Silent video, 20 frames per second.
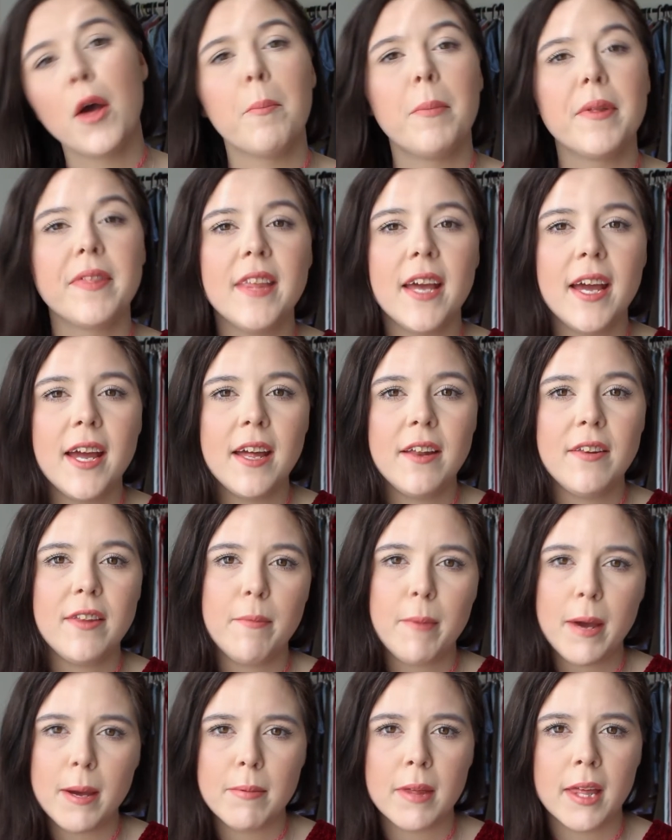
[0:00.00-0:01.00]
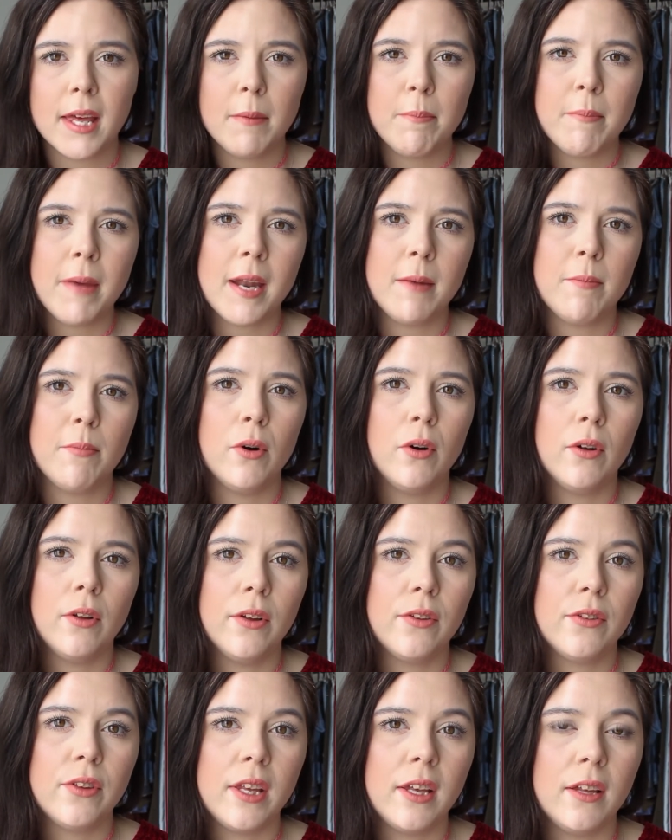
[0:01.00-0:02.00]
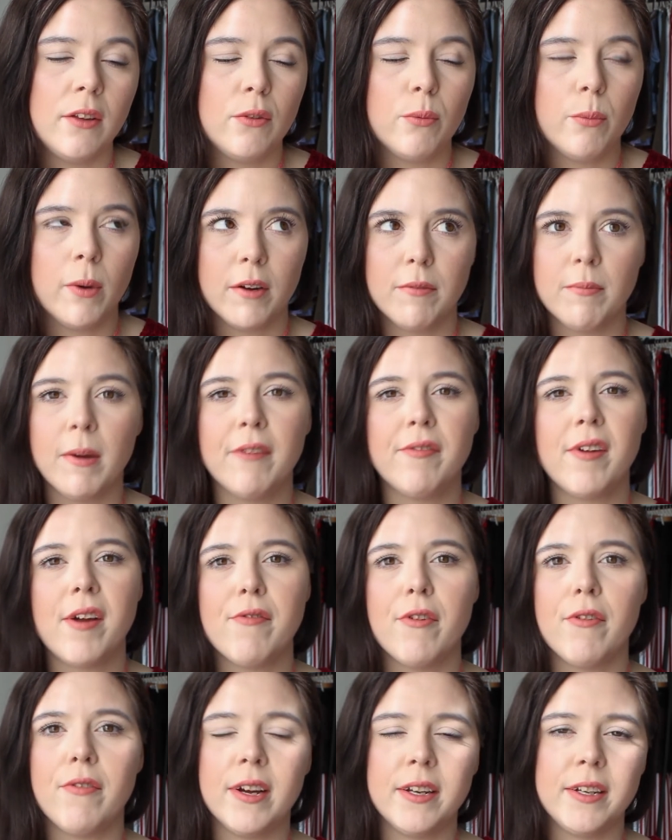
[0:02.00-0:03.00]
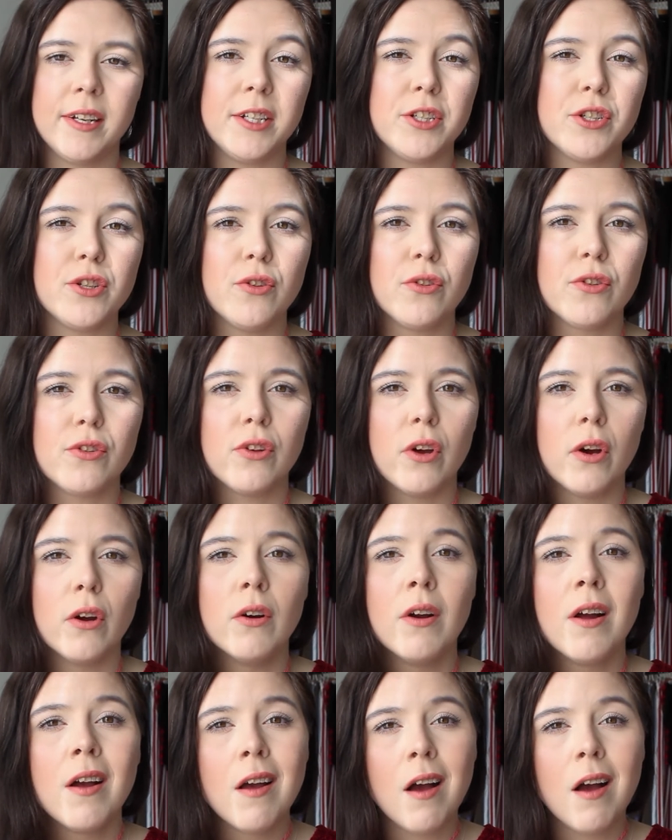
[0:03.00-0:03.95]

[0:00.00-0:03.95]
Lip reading: But then the Maybelline Matte and Poreless is one of my favorite foundations, so